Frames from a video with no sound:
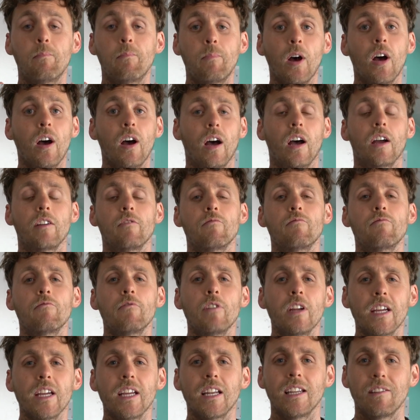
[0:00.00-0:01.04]
but I
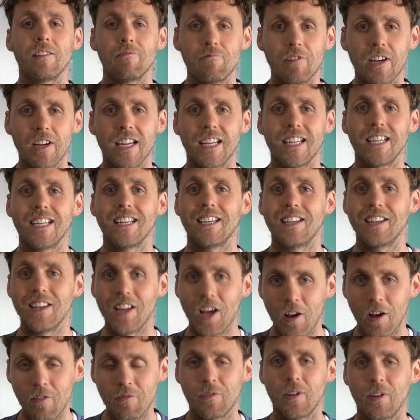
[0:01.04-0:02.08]
really
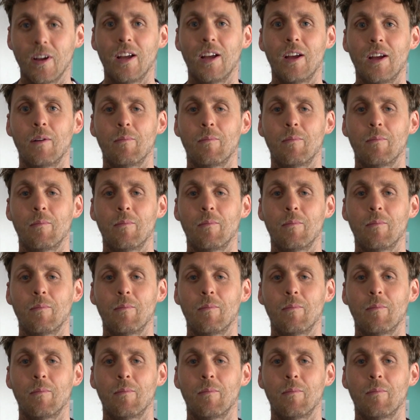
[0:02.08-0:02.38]
love